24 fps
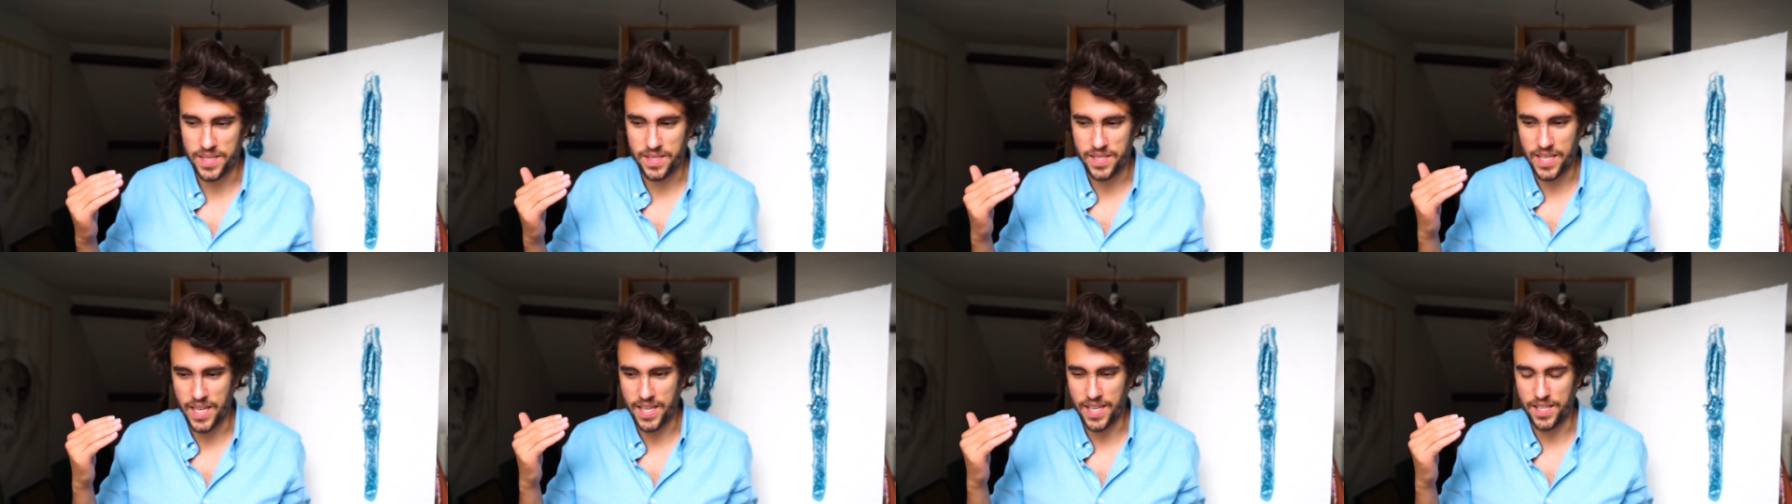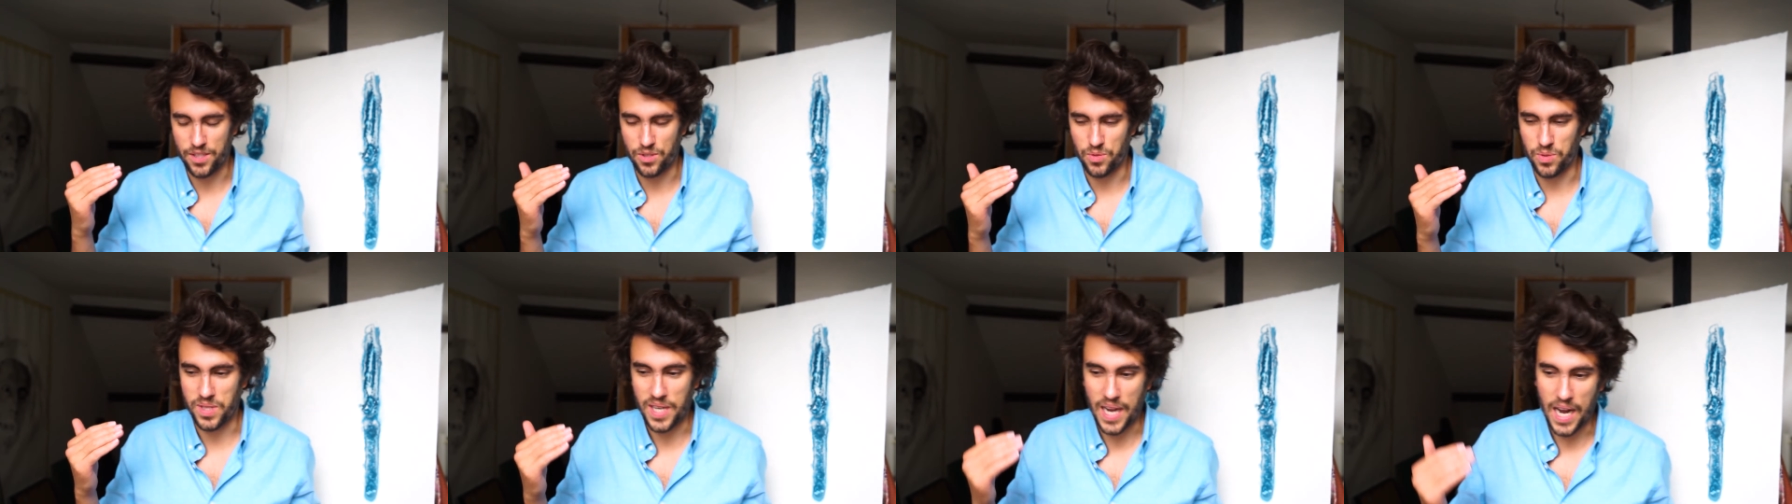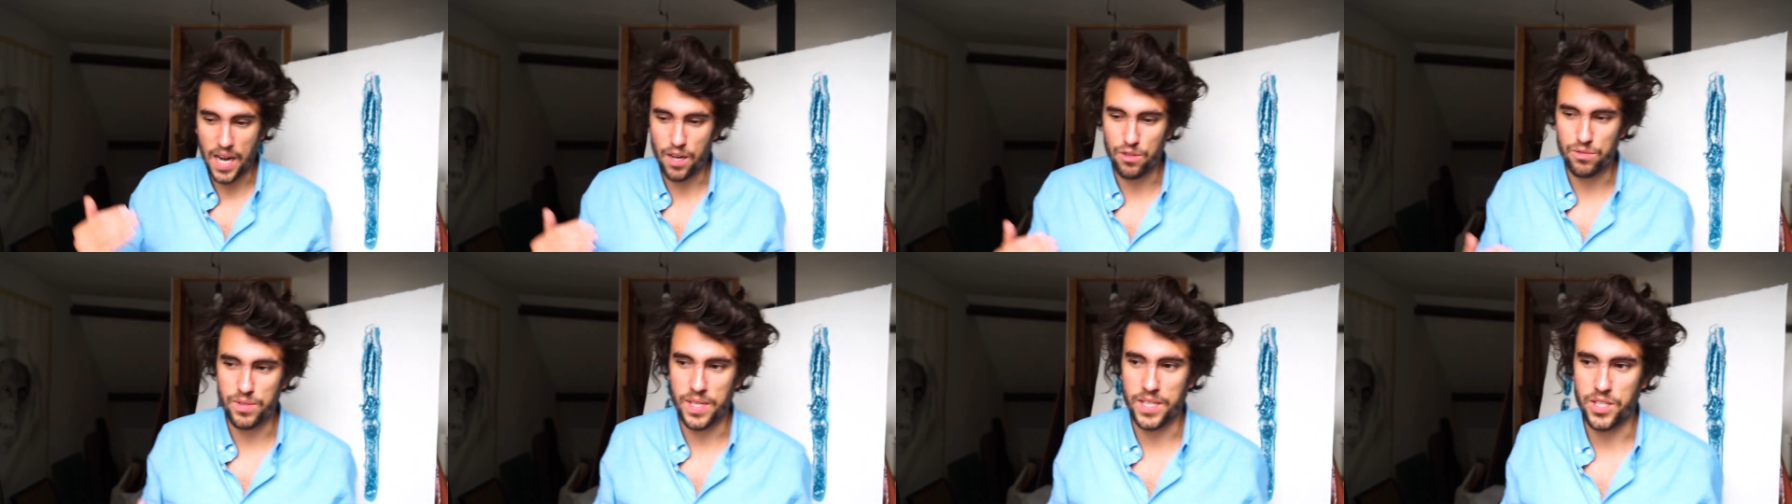take into
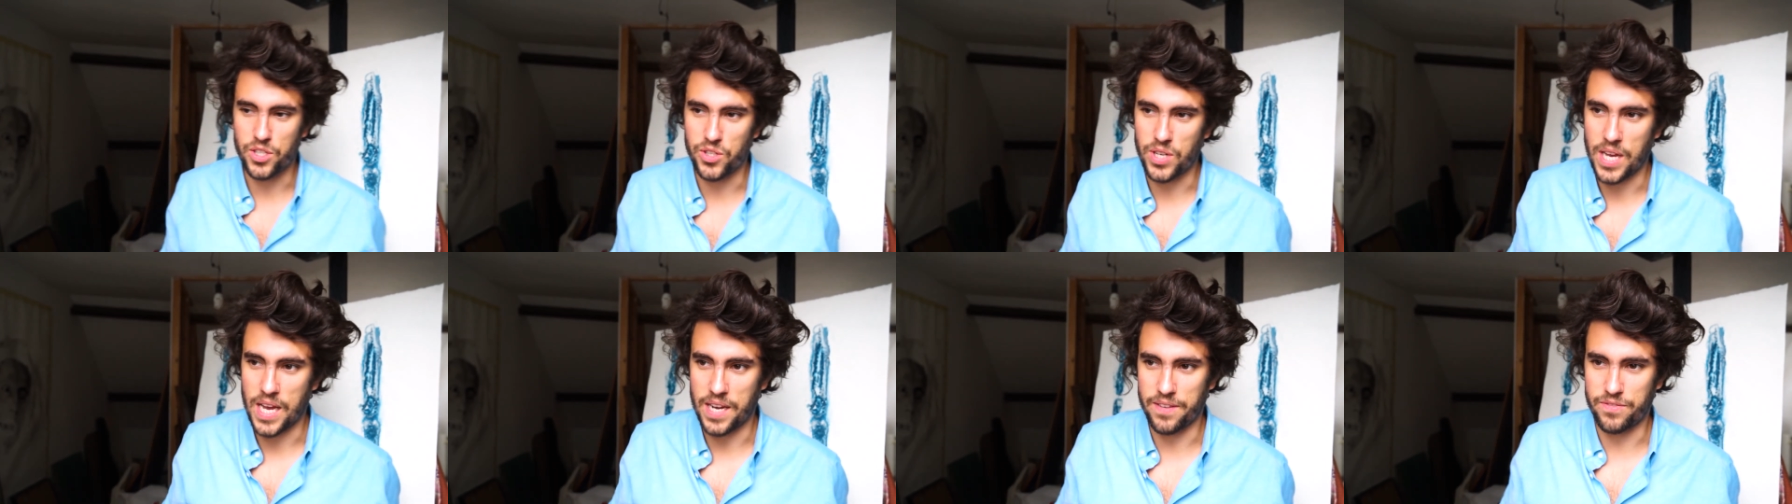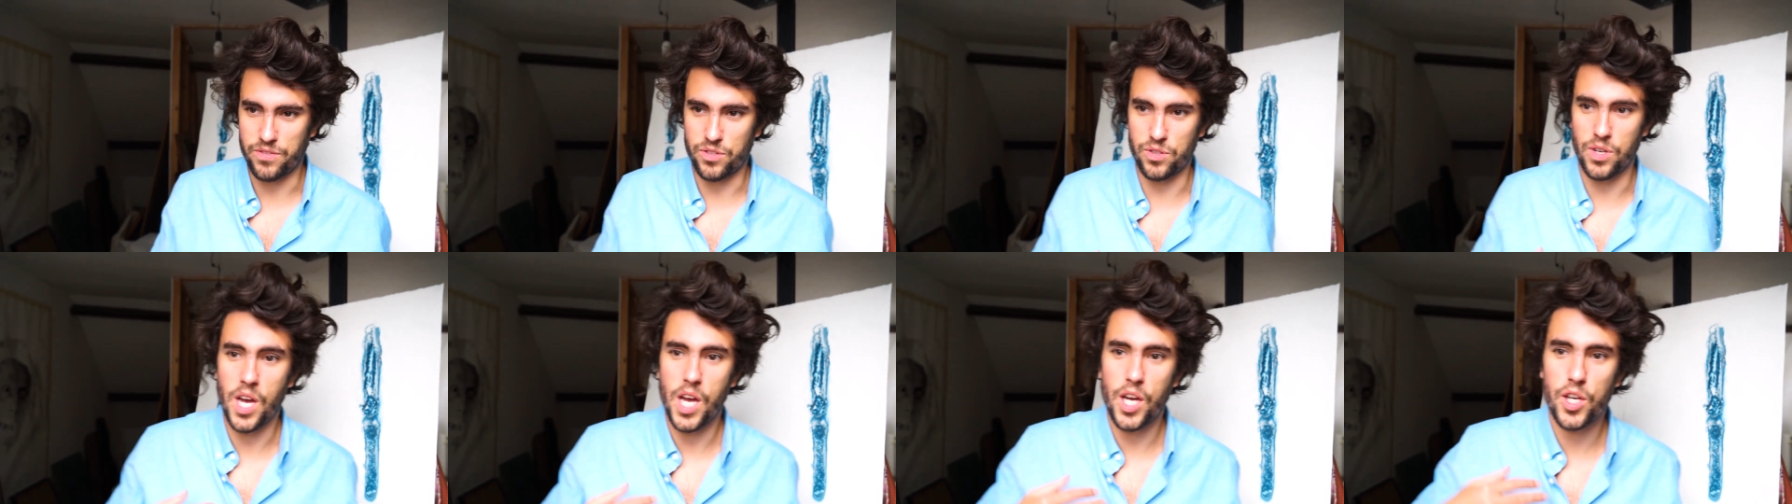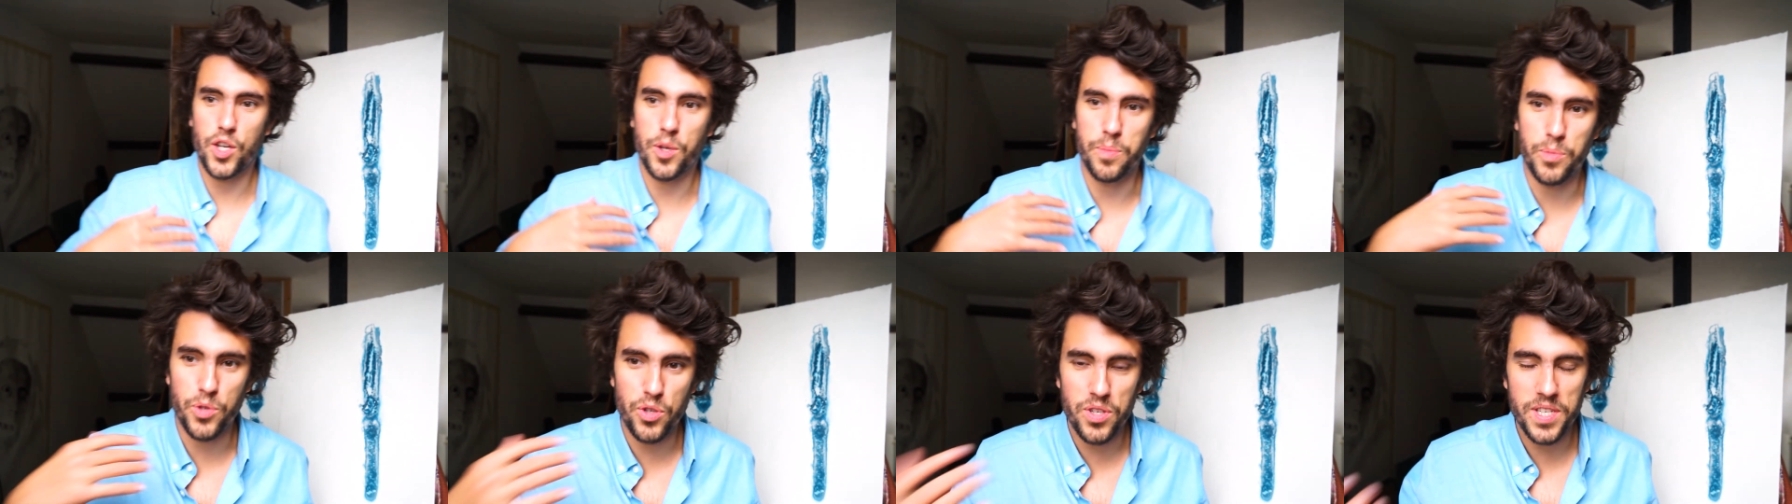account that you have to
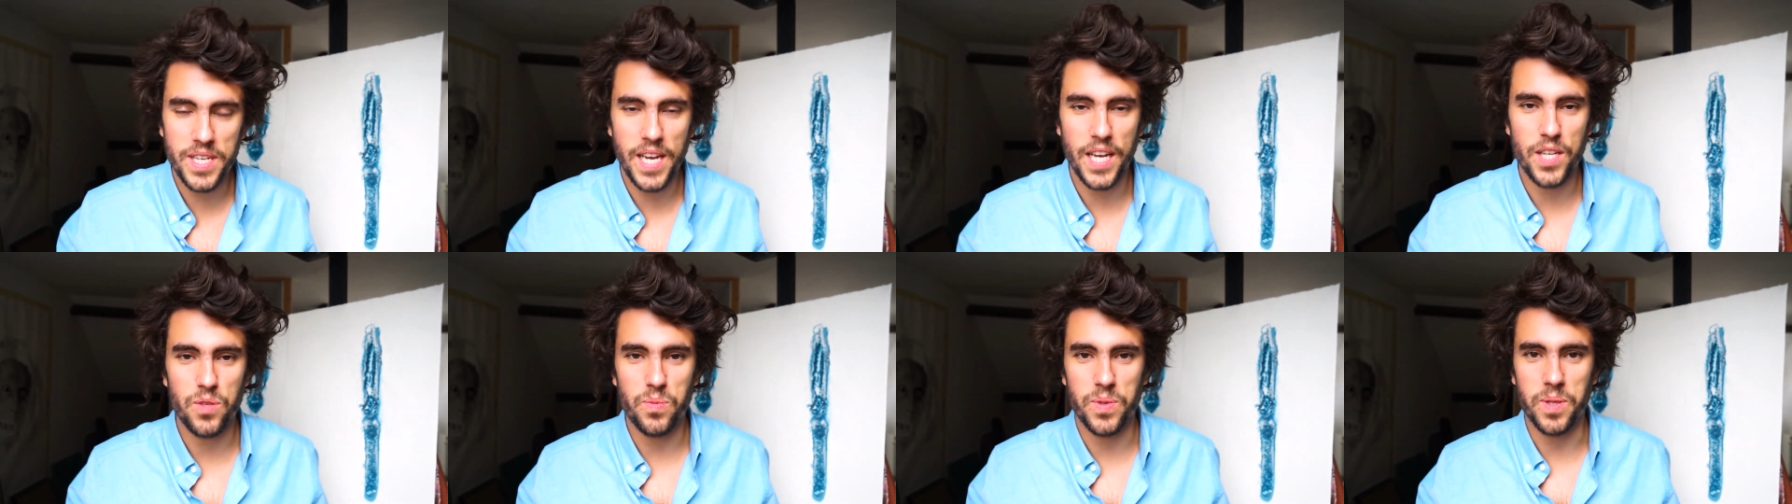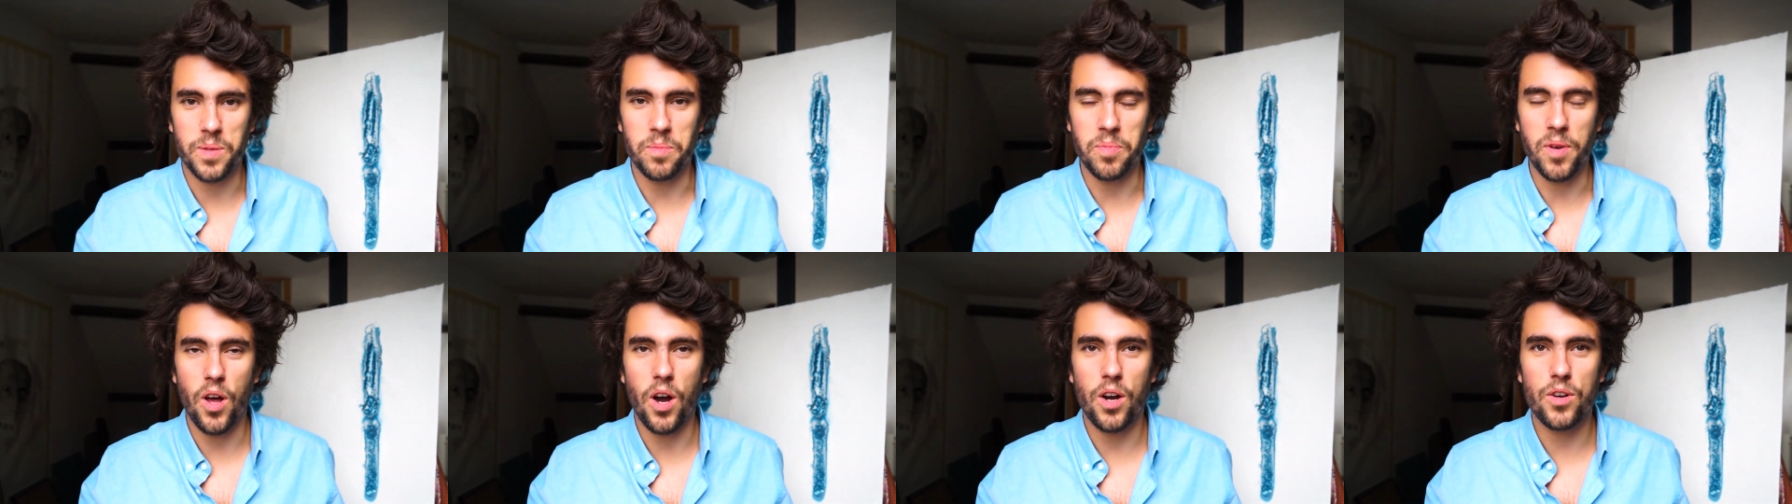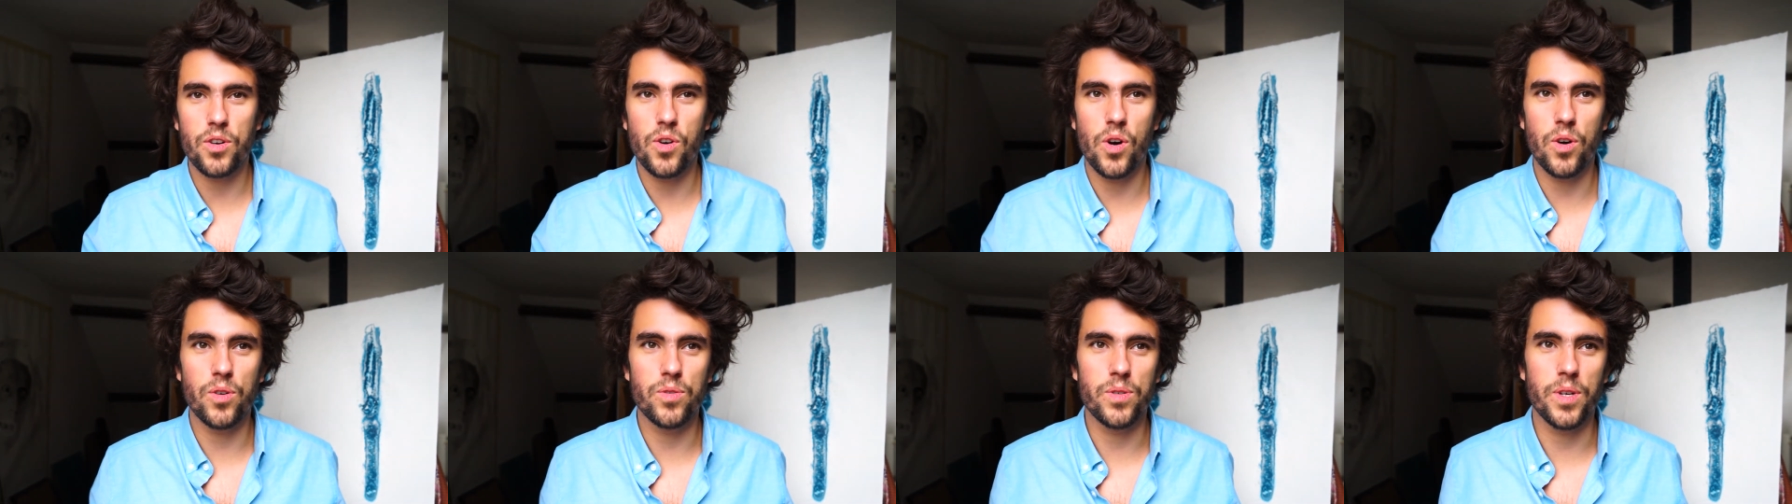communicate with the blog
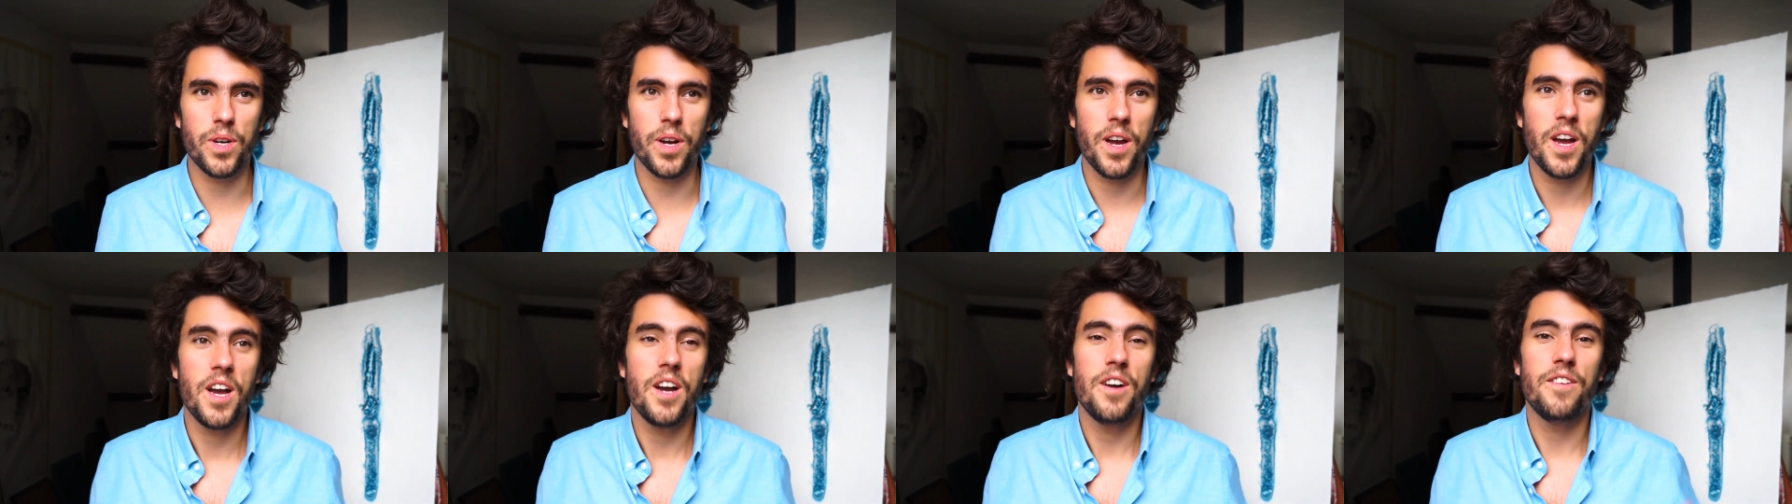owner,